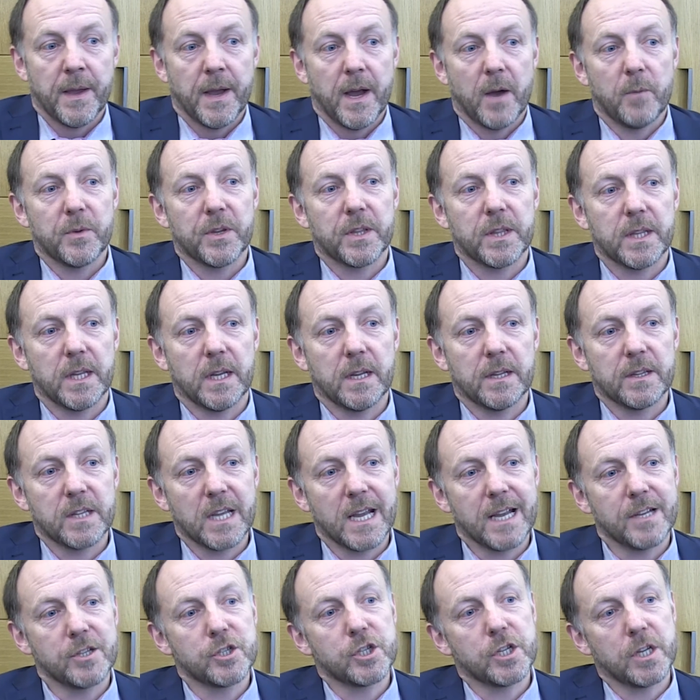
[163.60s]
And we think the
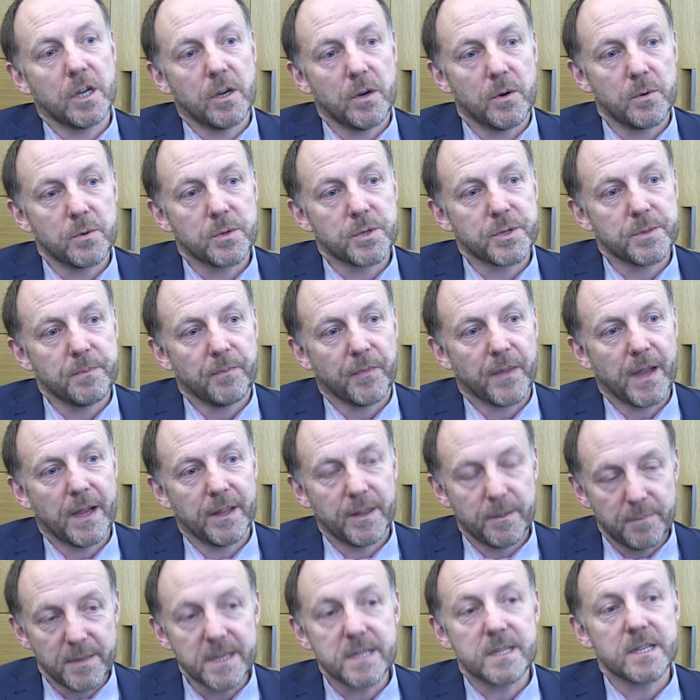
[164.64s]
NGOs
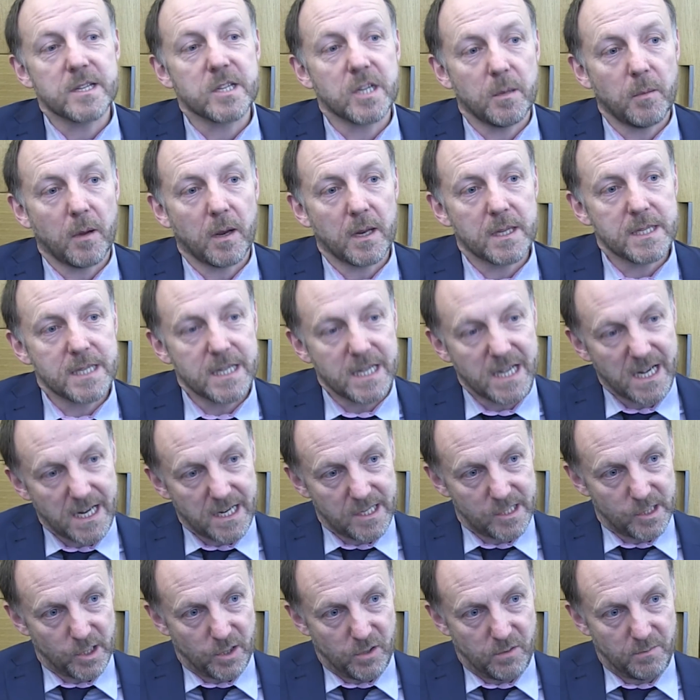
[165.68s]
and the business community
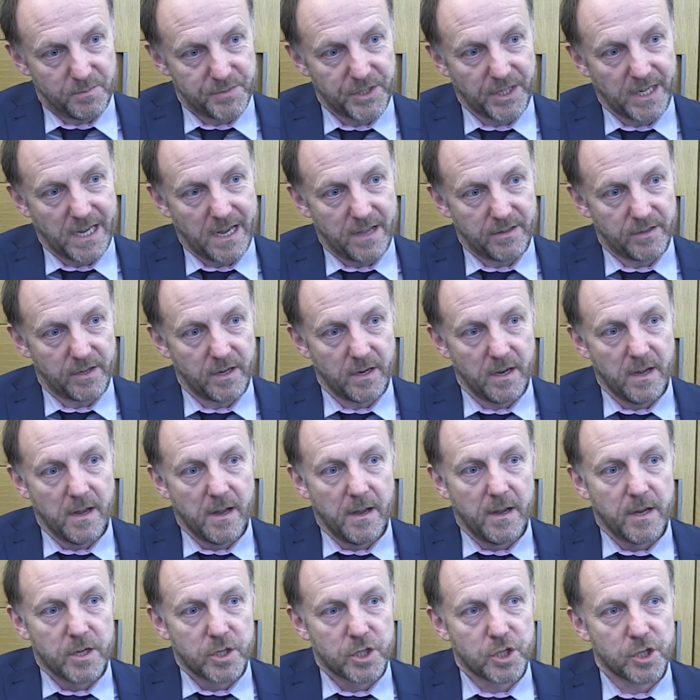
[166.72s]
need to come together
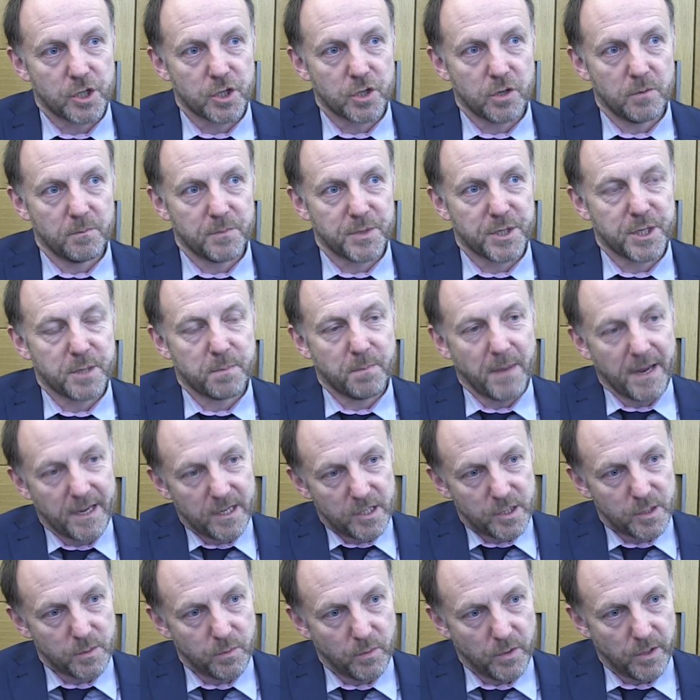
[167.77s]
to some
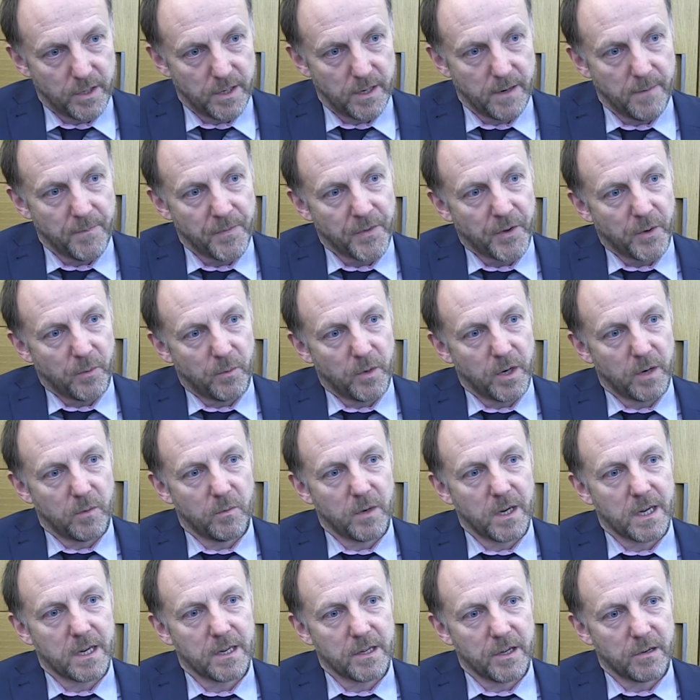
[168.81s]
space where
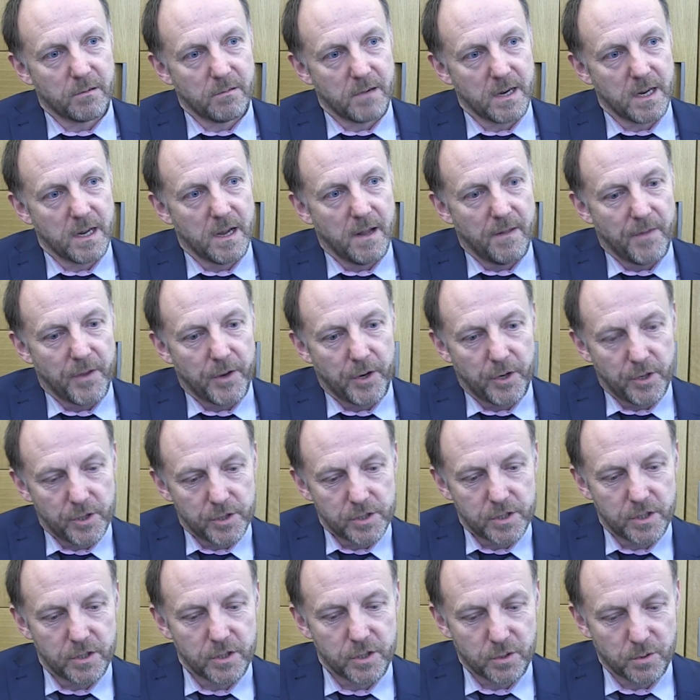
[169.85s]
we can agree,
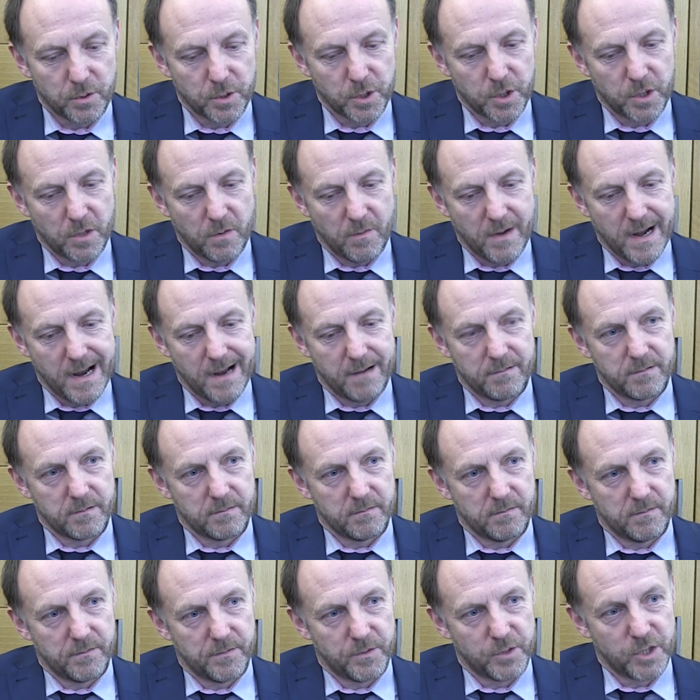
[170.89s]
here's the discussion around
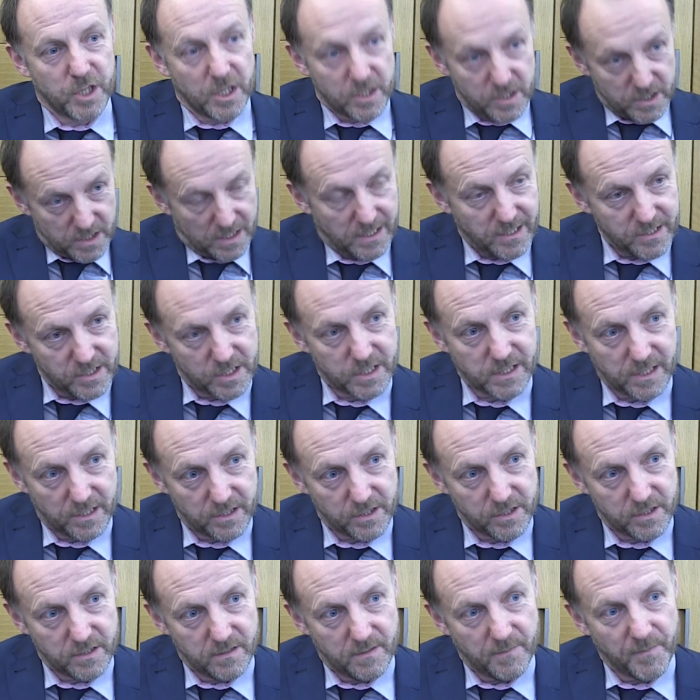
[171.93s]
changing the
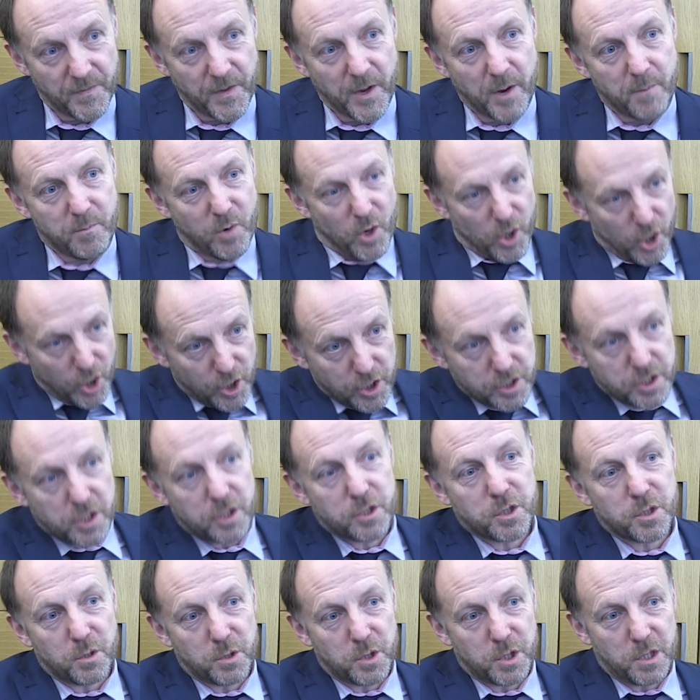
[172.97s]
legislation, but here's the
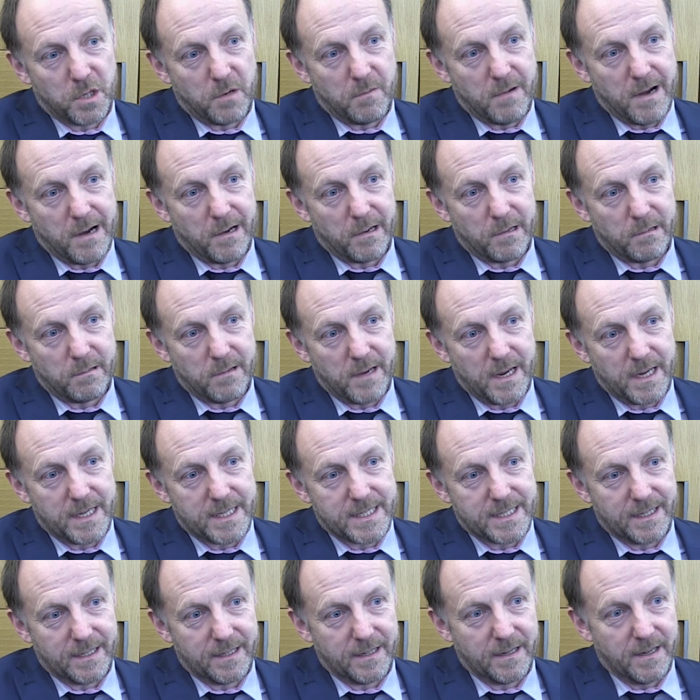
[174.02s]
discussion around
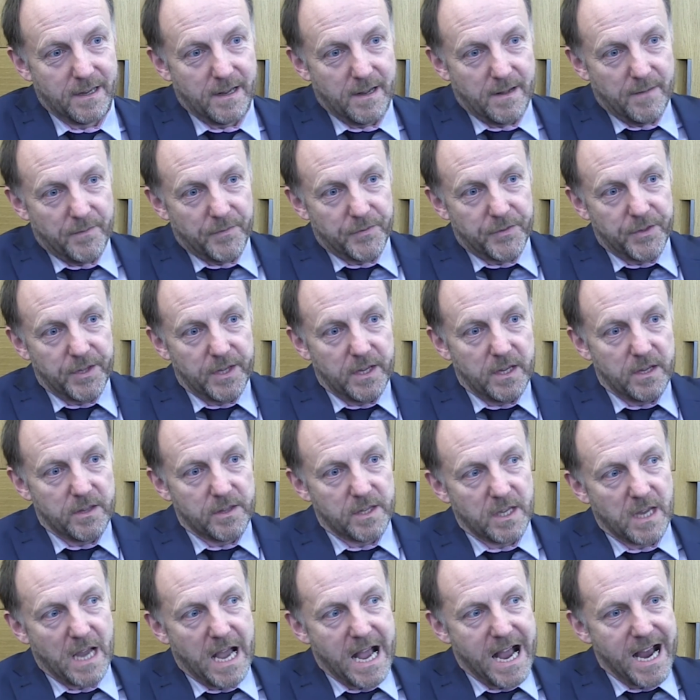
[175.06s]
creating
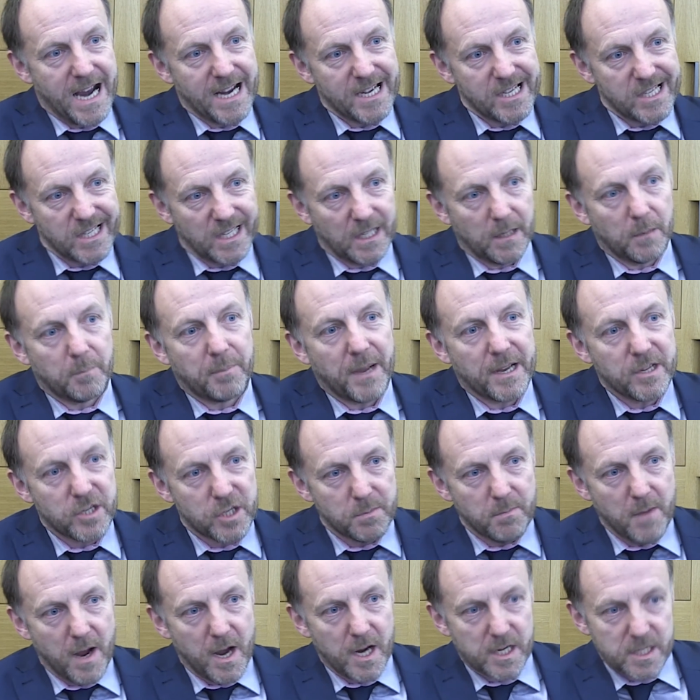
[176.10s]
the ideal
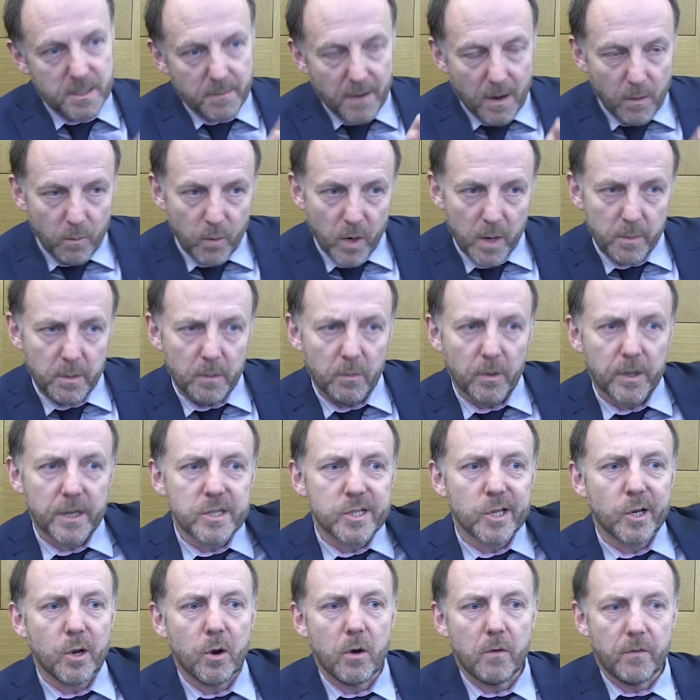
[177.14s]
benchmarks about where we want it
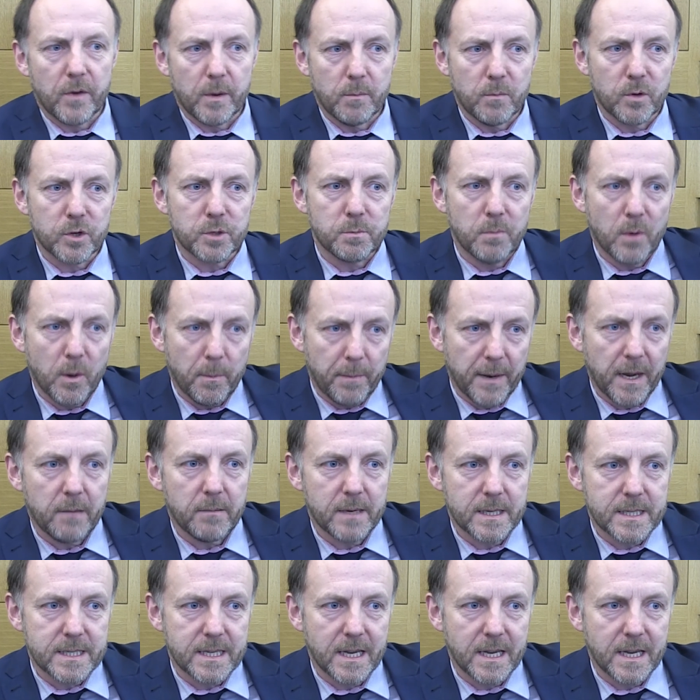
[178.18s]
to go over a much more period of